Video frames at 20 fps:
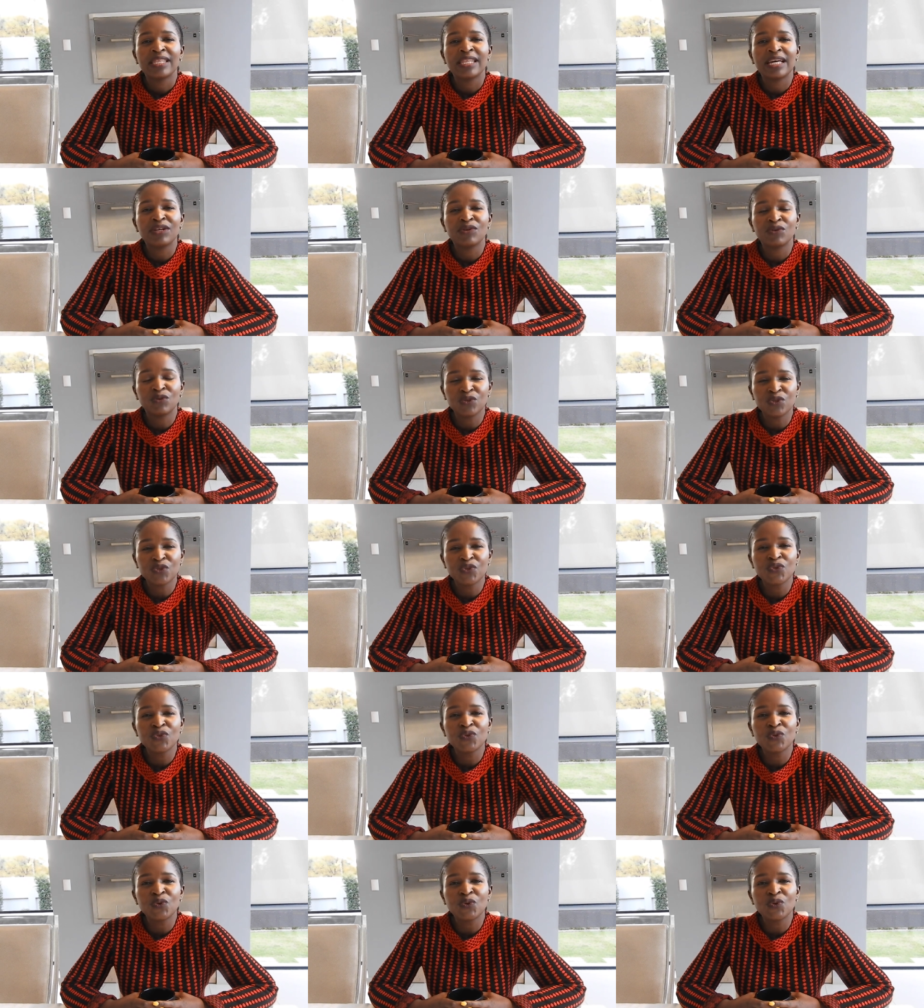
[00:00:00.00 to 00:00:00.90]
That
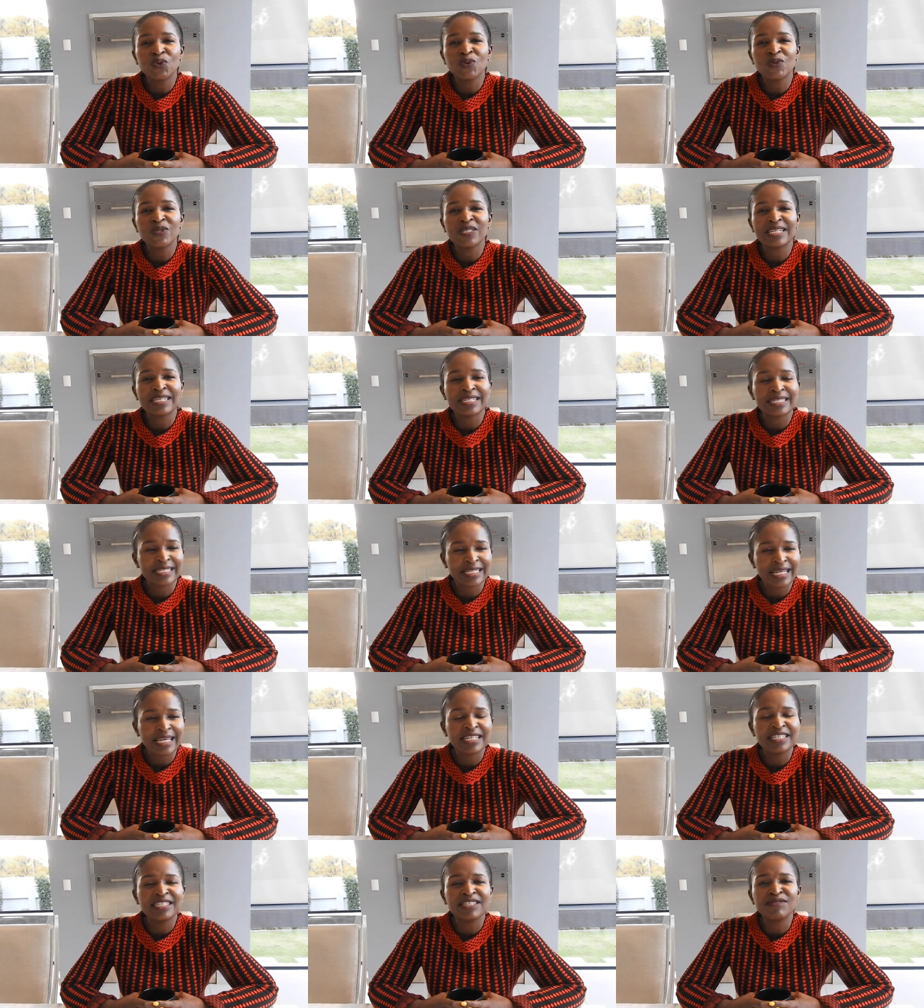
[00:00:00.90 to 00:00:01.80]
also
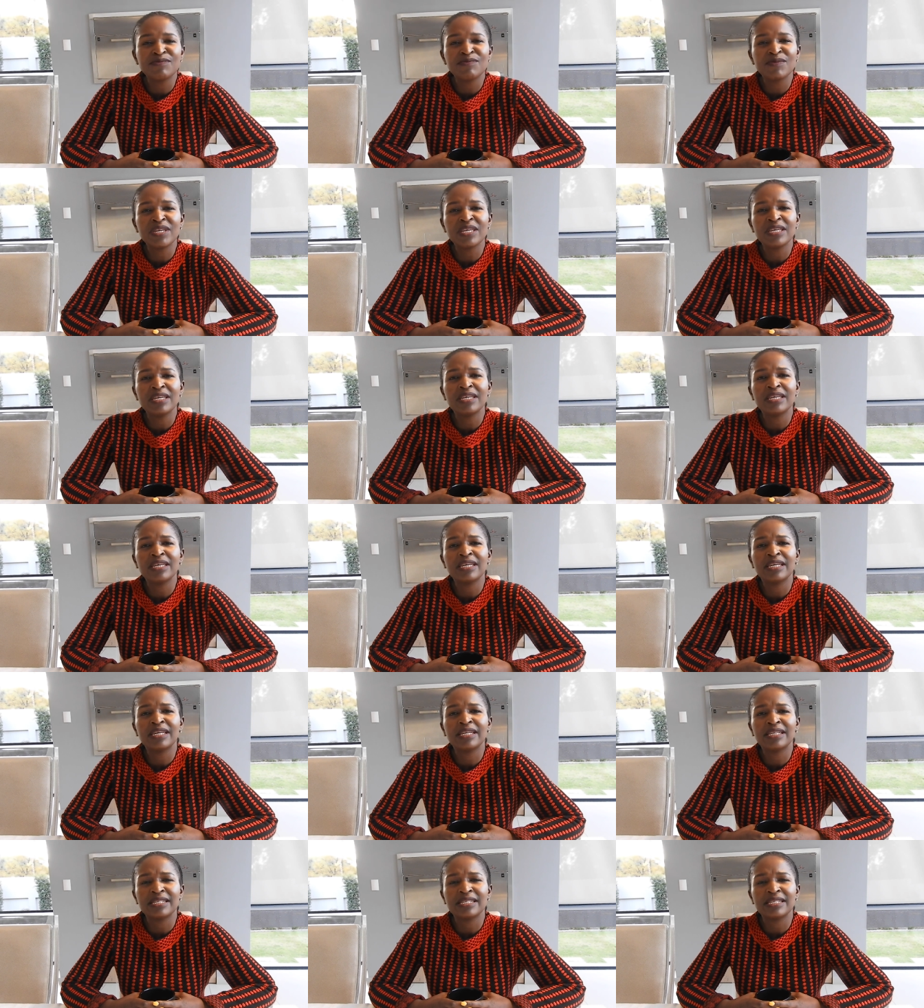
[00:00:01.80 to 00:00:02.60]
sustains me